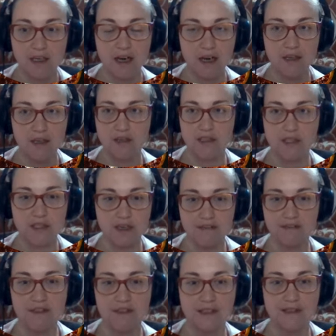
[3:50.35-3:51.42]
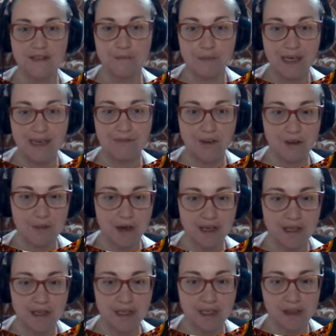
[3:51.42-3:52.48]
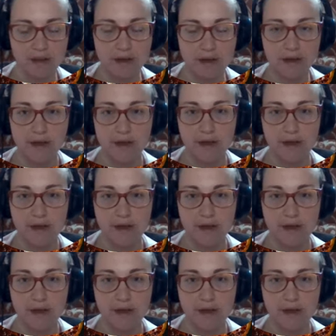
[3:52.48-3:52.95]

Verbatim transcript: other stuff that's bad for the body in there.